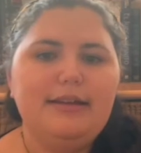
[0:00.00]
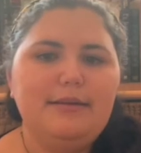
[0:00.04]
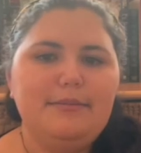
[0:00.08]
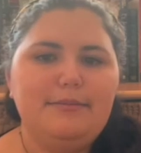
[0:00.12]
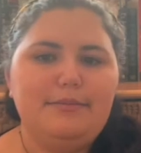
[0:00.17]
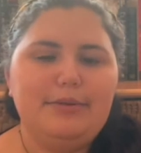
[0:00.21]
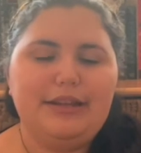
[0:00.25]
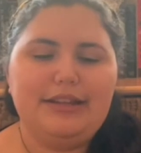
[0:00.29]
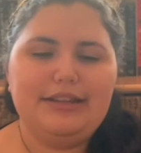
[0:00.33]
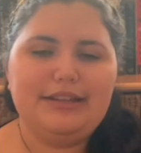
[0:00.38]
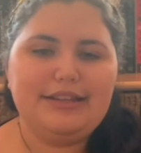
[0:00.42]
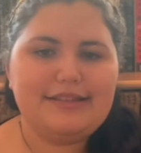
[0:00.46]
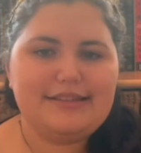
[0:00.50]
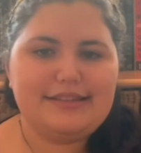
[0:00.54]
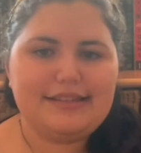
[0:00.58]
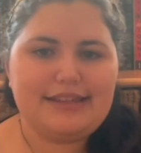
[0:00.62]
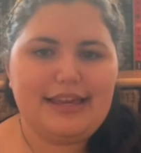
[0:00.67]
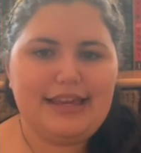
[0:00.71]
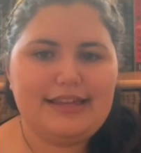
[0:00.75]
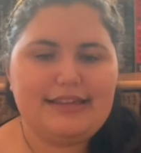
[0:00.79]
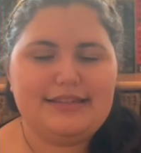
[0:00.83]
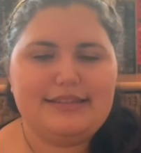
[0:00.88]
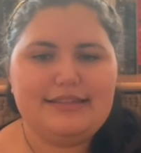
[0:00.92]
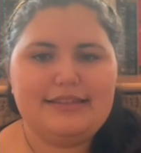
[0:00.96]
But in this
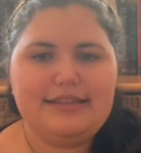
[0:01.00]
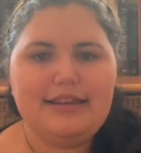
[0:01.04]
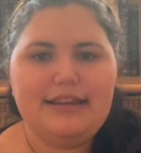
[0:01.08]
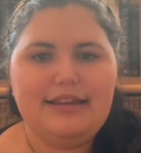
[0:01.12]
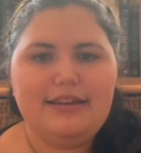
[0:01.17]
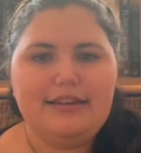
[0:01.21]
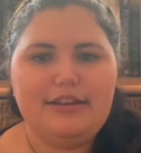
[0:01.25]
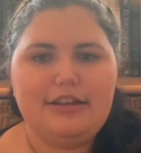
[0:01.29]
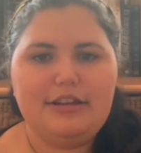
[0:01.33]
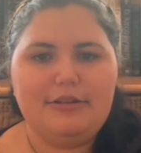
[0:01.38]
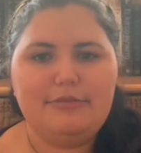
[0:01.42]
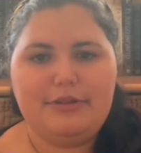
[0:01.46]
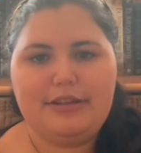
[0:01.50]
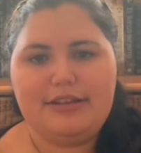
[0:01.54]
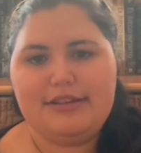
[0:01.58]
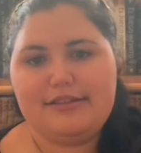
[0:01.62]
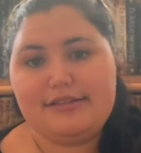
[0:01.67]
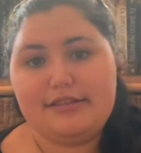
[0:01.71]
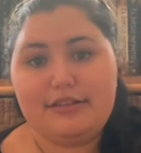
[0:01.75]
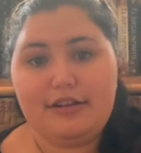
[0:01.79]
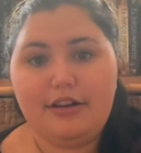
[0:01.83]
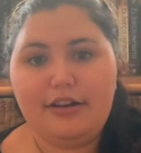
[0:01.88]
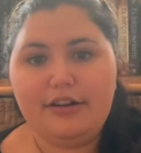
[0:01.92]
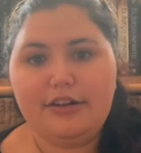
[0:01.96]
case, you know, because
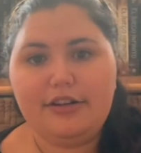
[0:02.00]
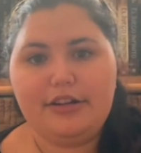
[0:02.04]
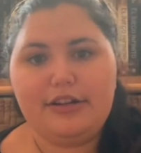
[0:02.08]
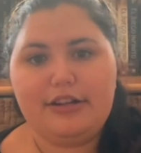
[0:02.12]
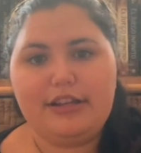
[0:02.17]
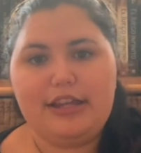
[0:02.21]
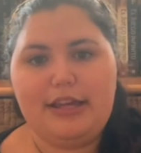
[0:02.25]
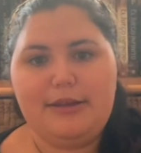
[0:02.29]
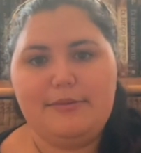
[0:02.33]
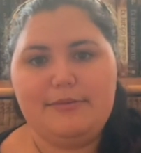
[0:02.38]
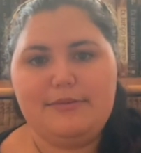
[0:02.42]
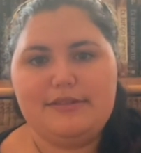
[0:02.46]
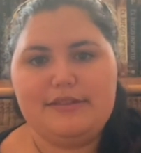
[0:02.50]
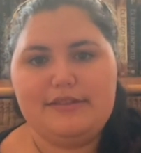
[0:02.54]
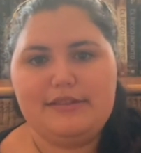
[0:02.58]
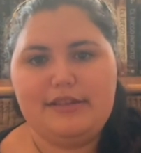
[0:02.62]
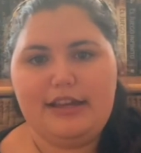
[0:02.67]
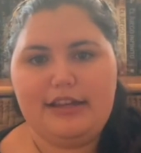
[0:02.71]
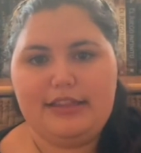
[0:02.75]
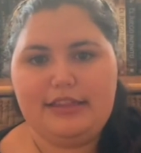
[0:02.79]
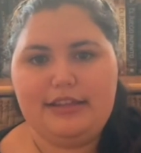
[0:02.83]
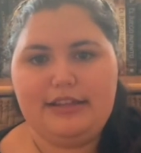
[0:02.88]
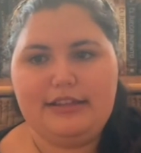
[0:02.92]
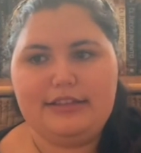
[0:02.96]
in The Hunger Games,
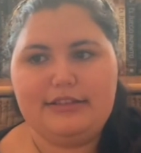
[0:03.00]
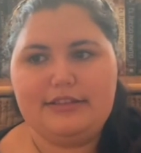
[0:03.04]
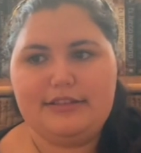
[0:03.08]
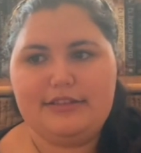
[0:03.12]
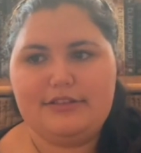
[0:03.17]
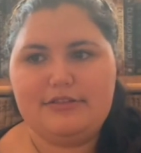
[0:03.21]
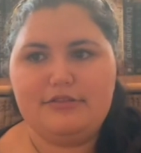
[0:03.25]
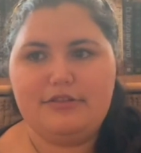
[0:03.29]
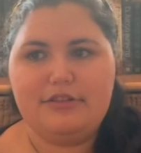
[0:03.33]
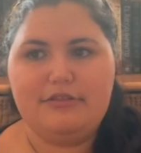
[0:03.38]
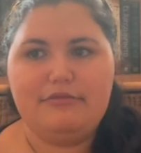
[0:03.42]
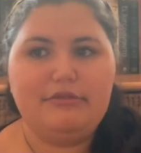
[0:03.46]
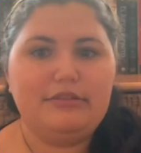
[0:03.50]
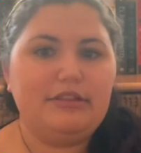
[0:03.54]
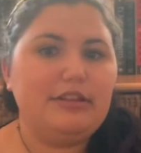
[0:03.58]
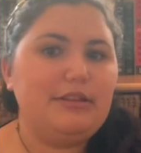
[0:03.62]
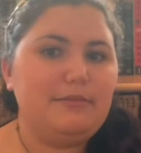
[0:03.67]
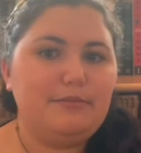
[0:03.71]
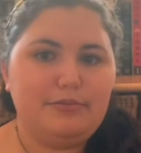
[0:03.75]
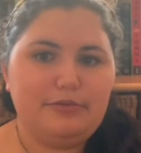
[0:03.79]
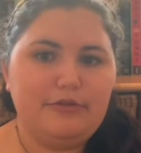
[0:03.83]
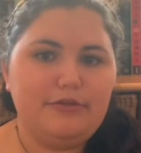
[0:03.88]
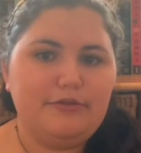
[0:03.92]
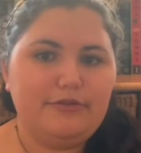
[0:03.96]
I think the story really
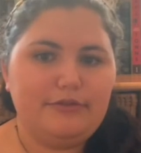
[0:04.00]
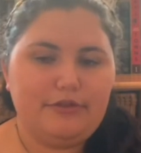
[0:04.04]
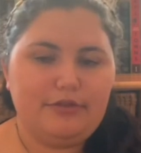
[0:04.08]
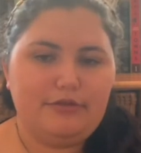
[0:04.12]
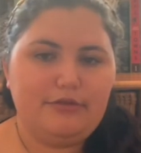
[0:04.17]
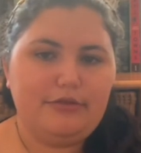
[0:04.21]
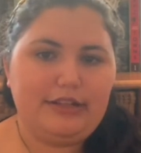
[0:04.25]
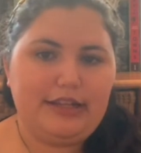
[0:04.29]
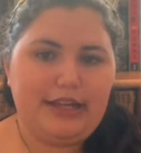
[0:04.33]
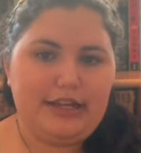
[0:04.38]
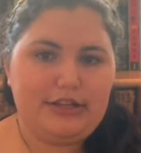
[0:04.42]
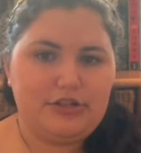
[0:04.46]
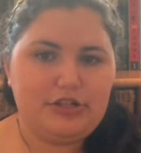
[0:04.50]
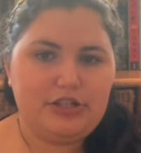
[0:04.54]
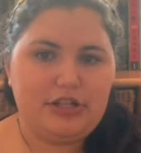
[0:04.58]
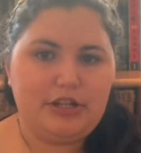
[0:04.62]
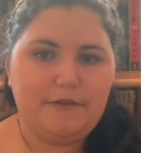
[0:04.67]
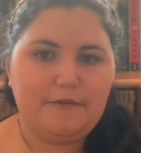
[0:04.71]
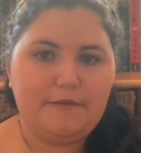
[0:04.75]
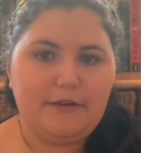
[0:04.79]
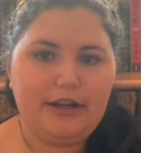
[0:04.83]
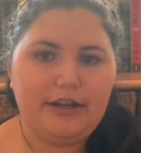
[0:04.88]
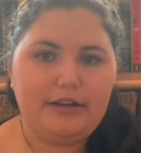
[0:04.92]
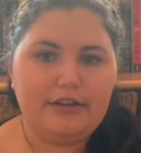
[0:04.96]
improved through Catching
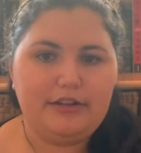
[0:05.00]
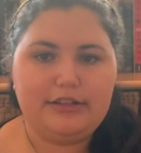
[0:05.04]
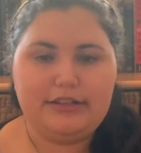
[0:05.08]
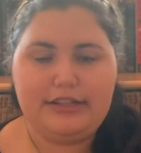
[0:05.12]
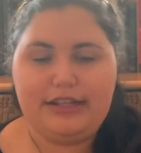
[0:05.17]
Fire.